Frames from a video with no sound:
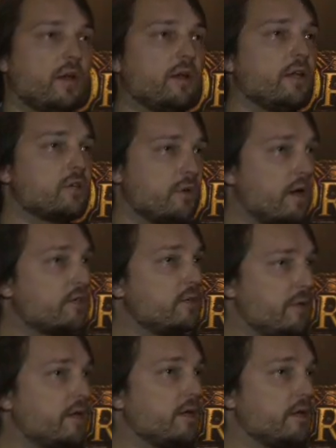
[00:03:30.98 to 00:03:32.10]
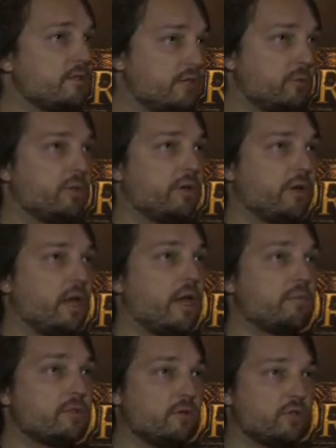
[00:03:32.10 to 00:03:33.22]
Dragon Age, we're actually making it a single-player
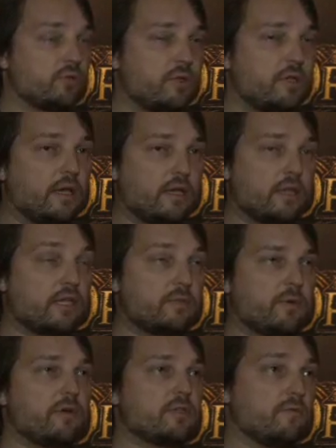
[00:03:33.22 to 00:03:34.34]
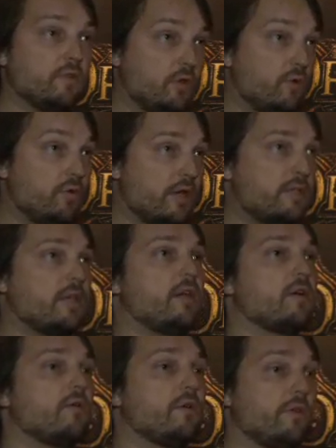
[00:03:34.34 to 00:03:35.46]
game, so it's really the experience of you as the
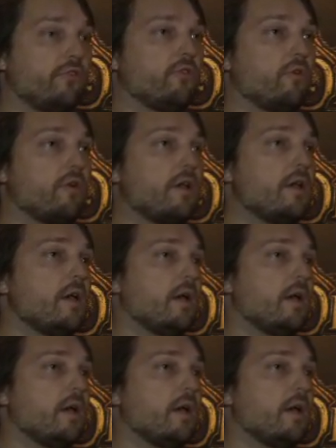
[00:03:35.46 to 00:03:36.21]
hero in the story.